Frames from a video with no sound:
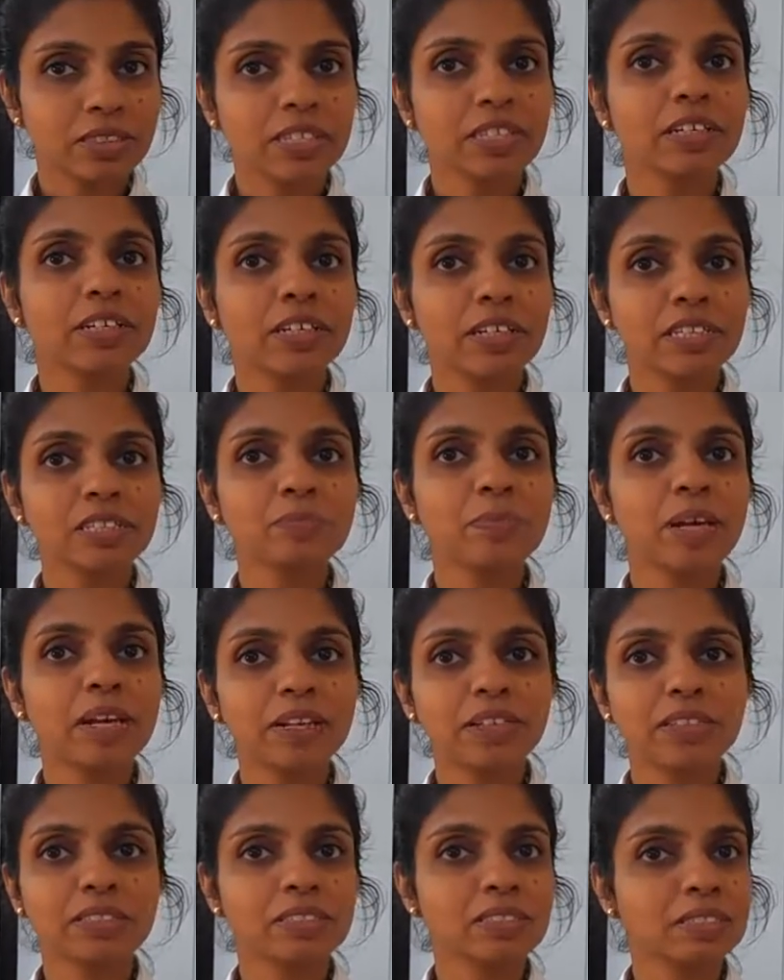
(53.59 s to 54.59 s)
They mm-hmm. are as
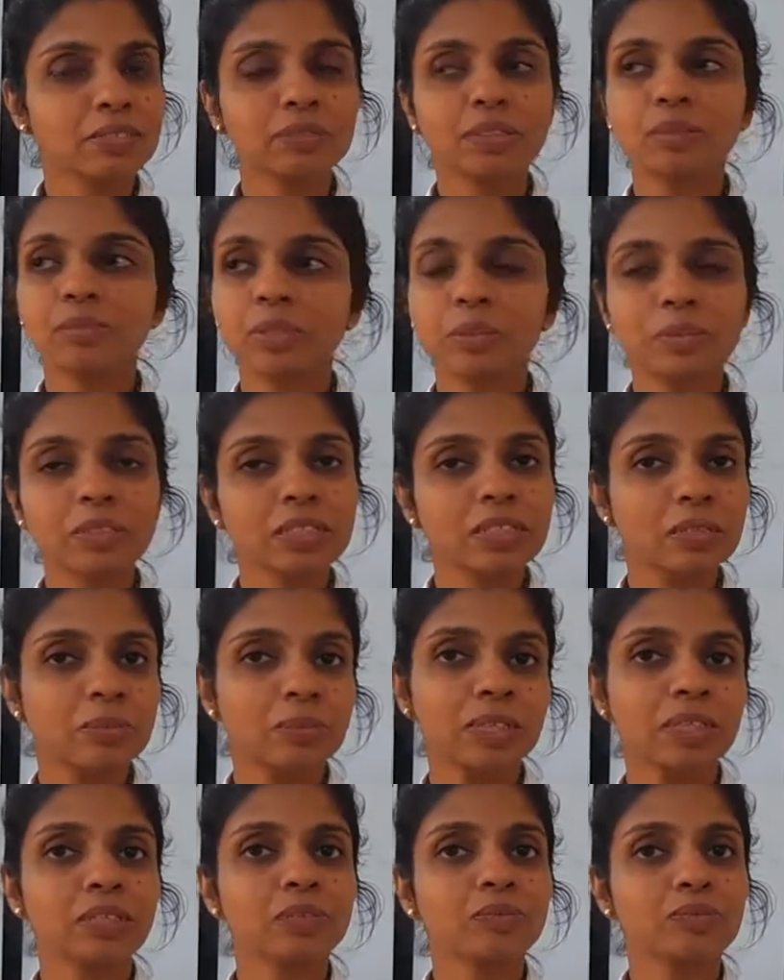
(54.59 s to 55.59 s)
bad as they were, maybe they'll
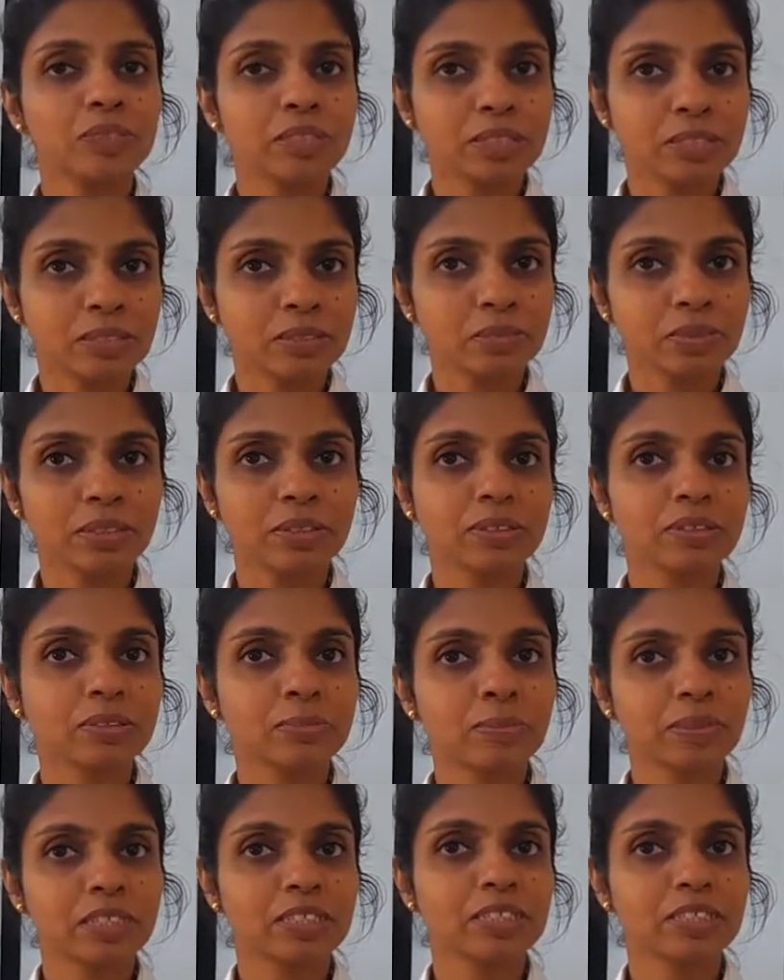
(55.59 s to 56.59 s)
become worse because
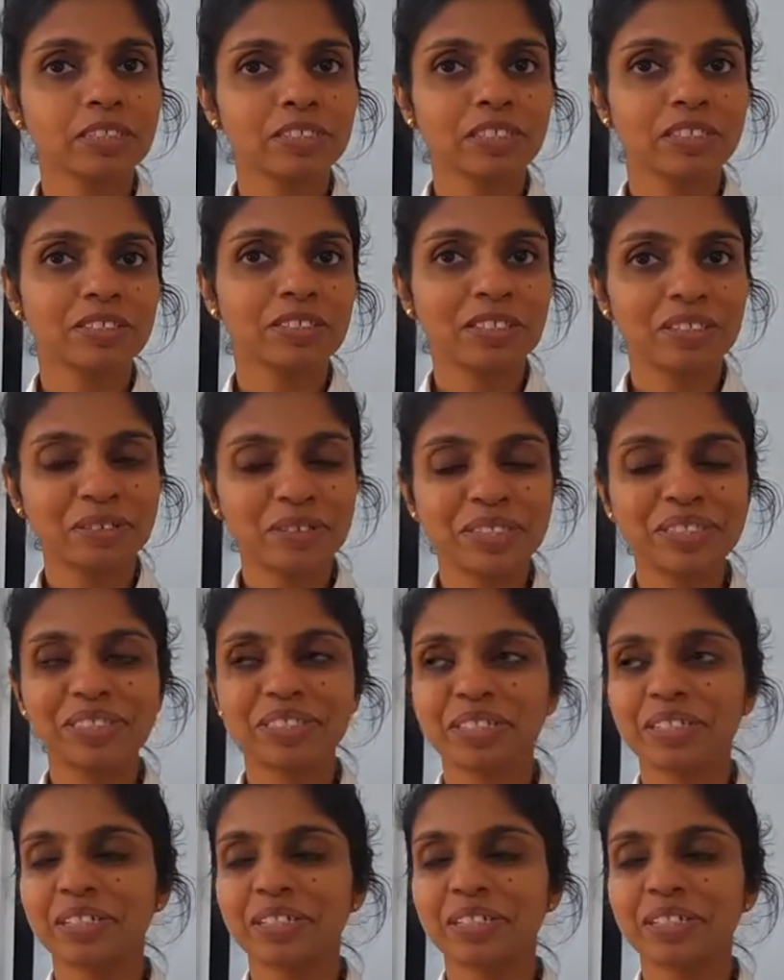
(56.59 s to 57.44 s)
mm-hmm. the pressures are increasing.